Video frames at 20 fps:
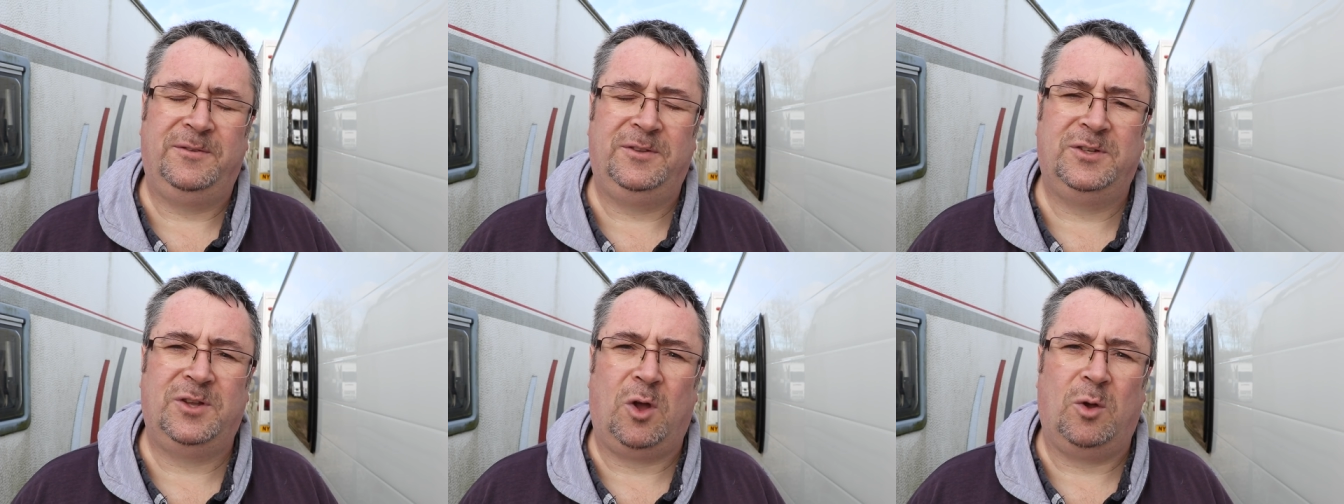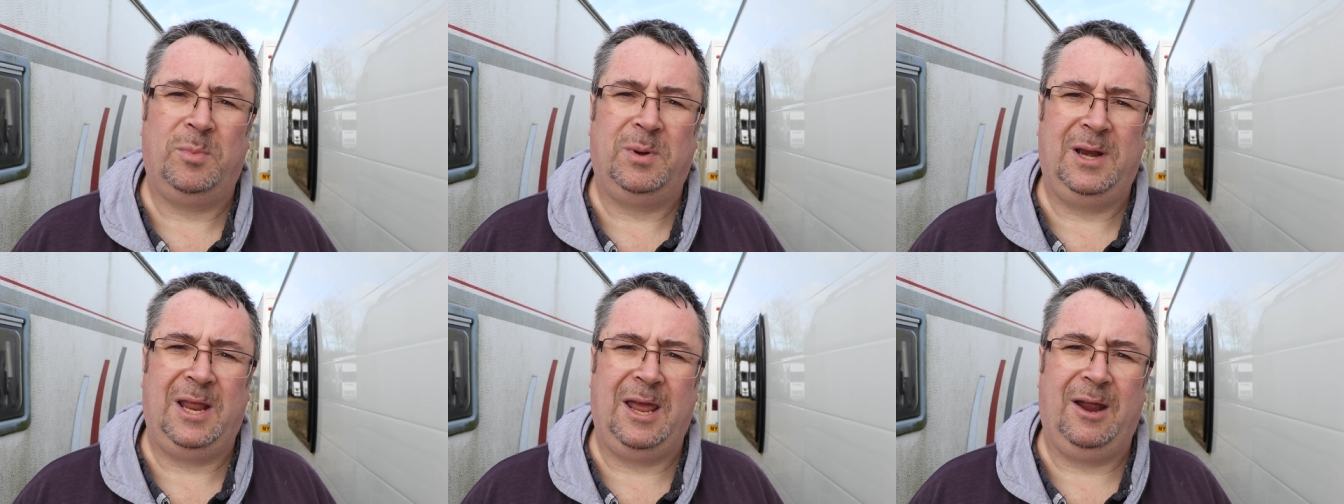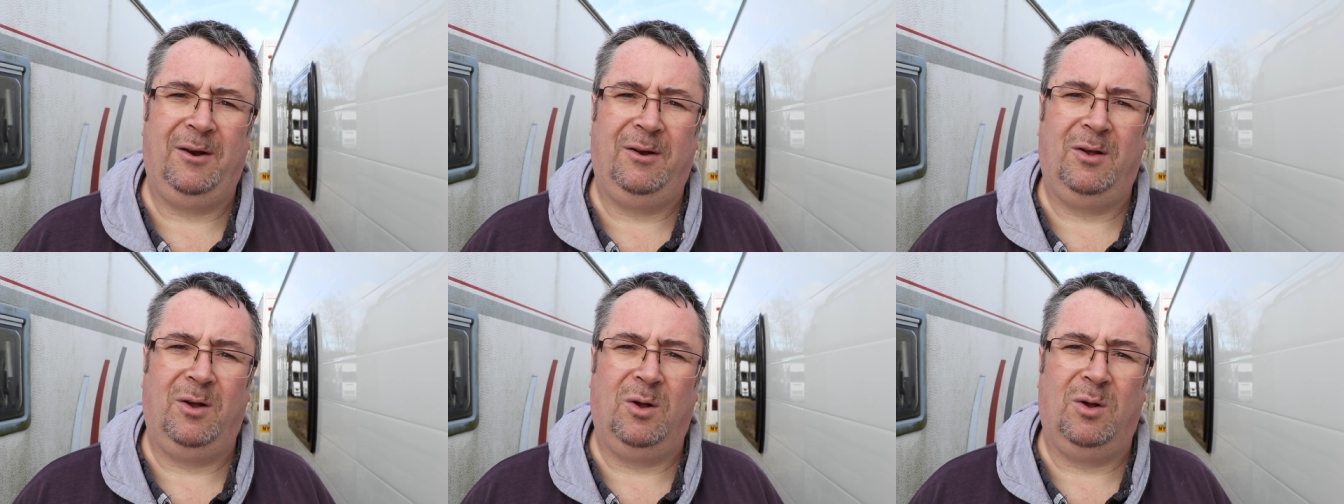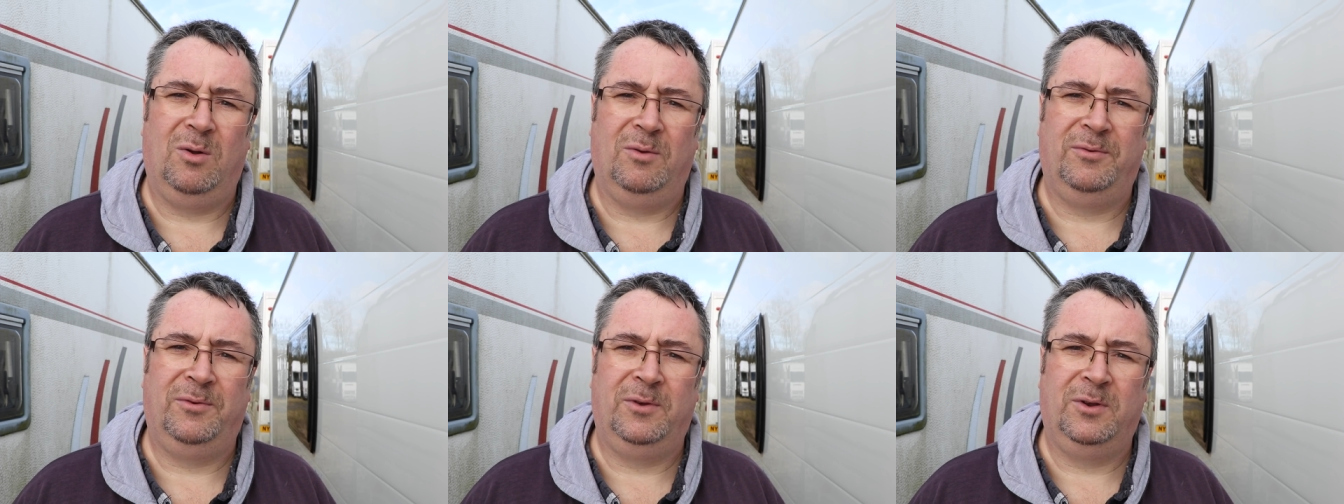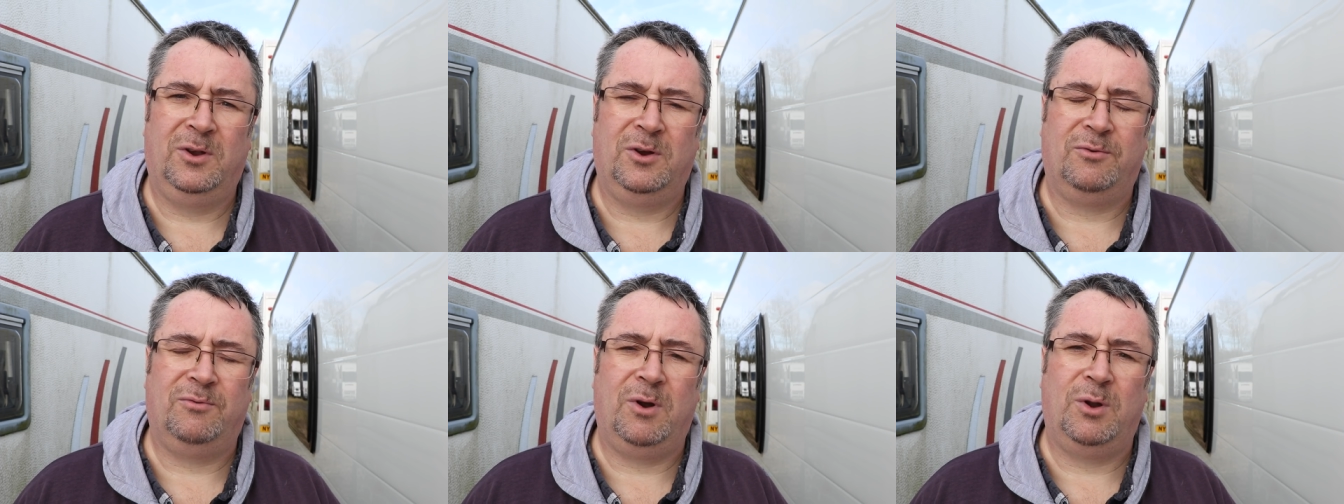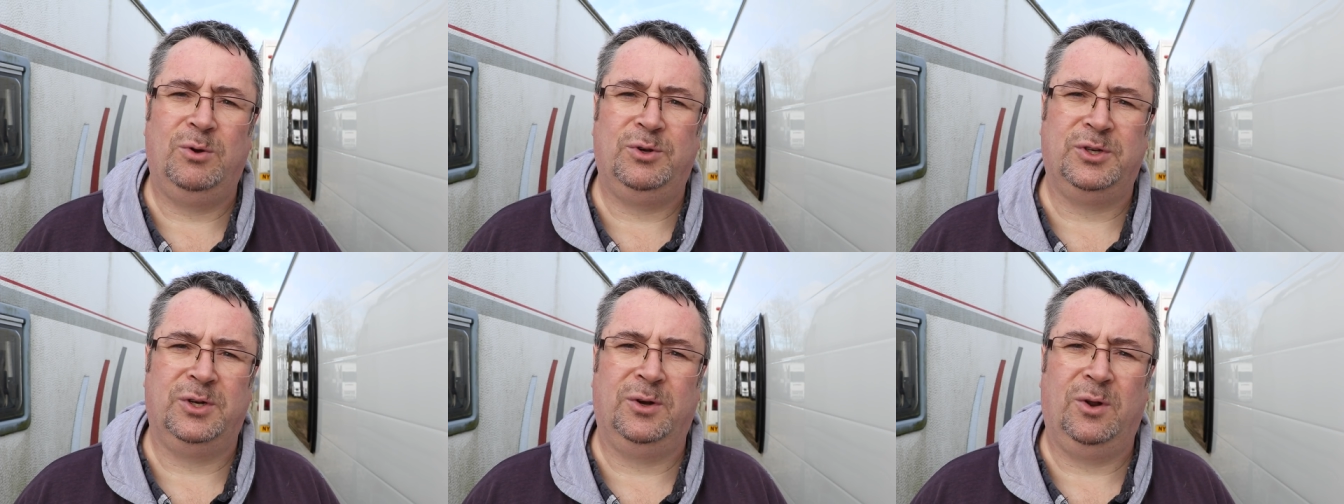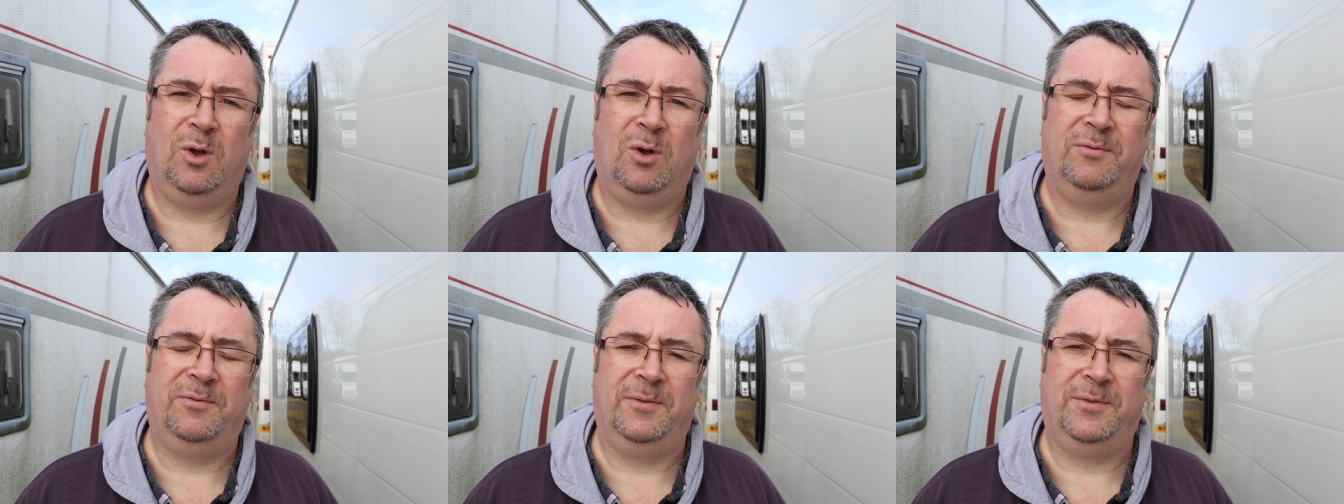top layer of corrosion
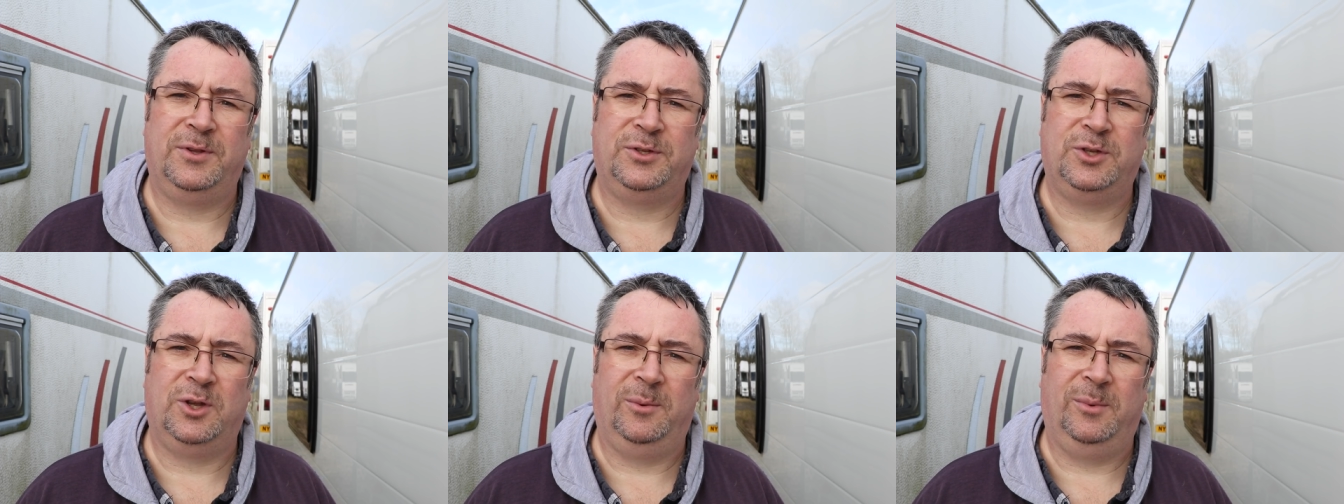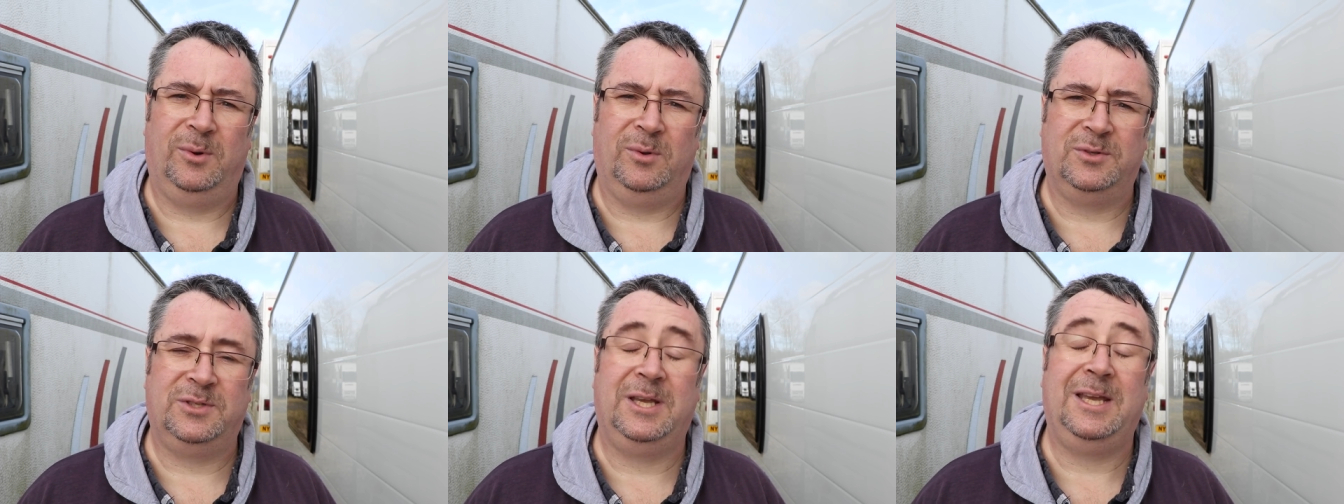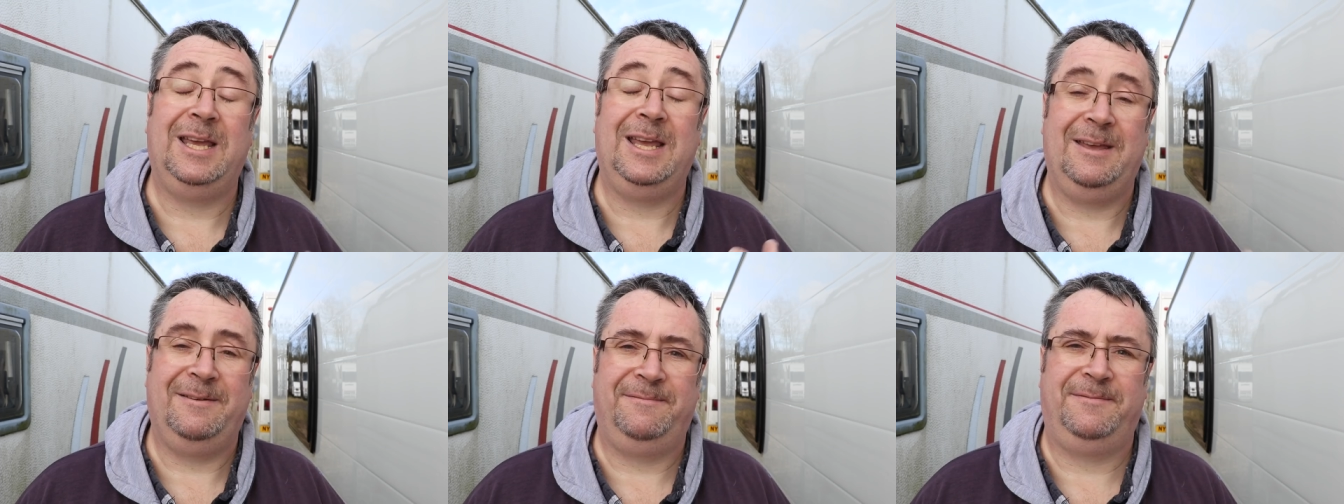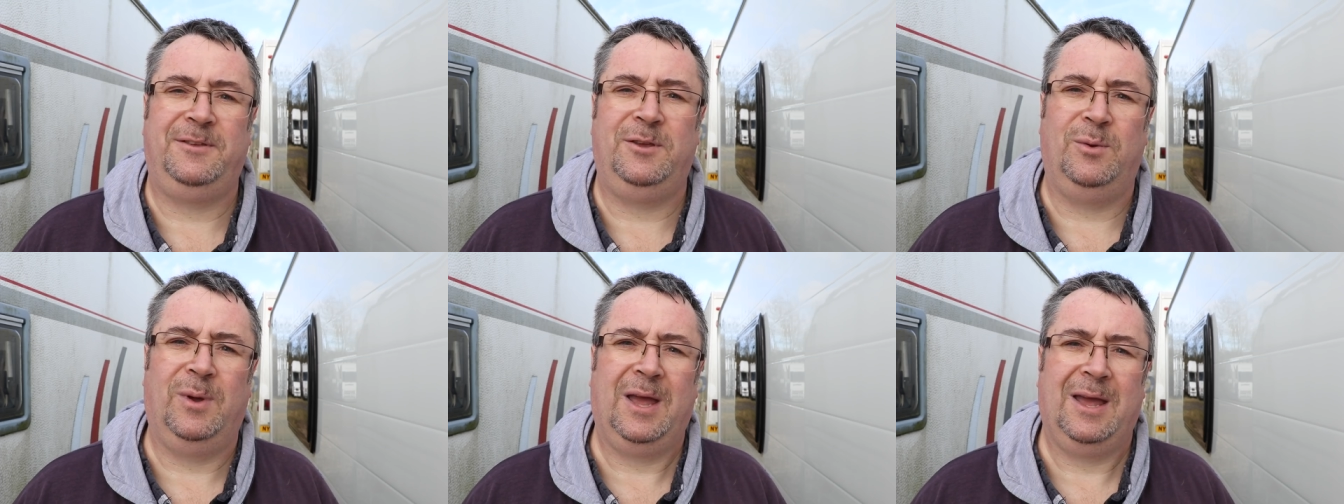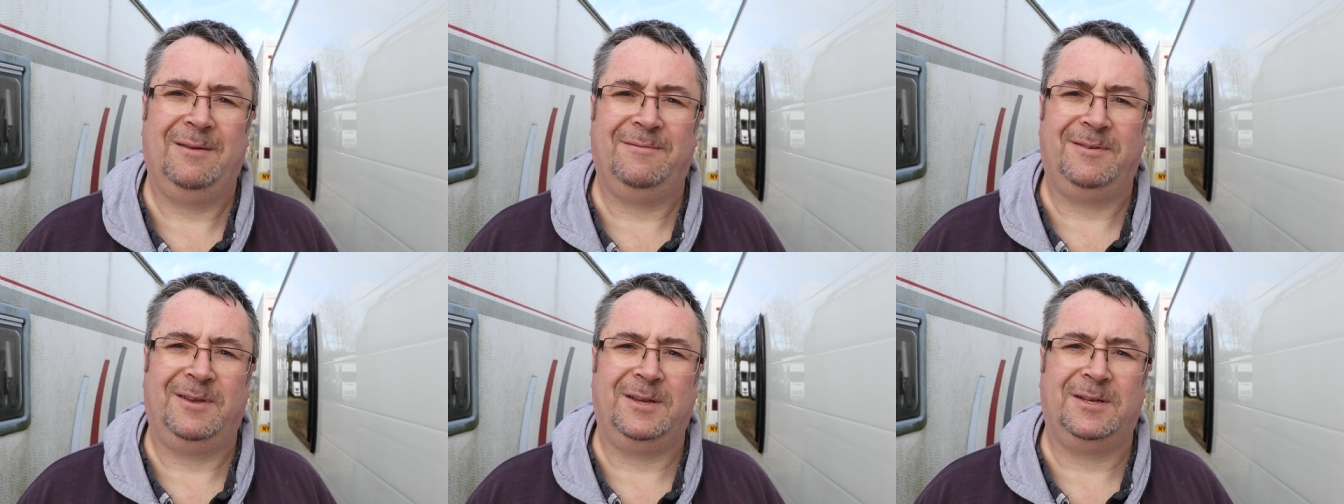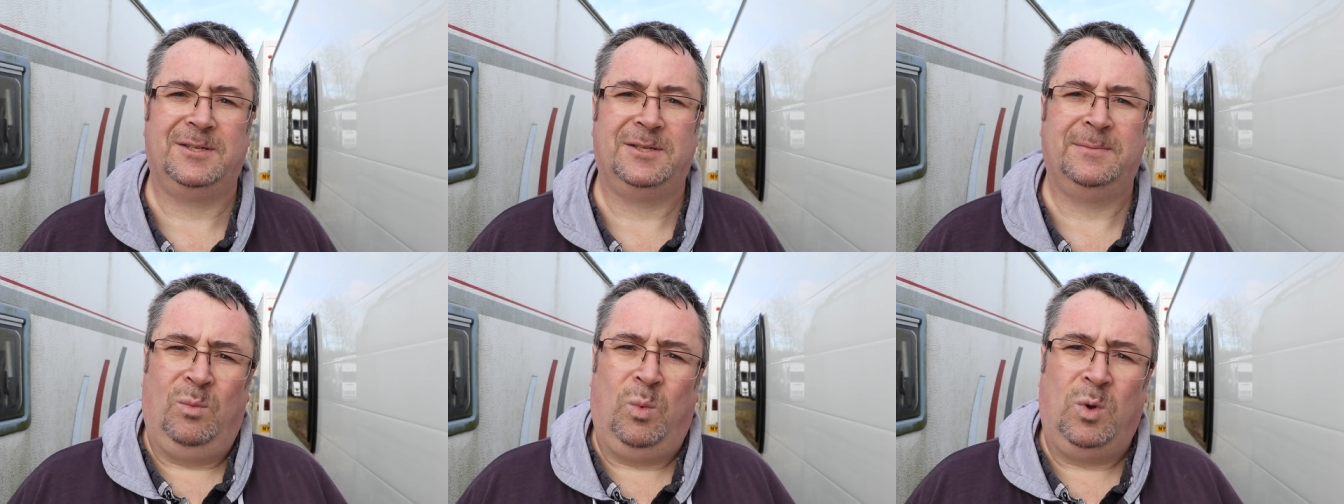off of the terminals if you have it.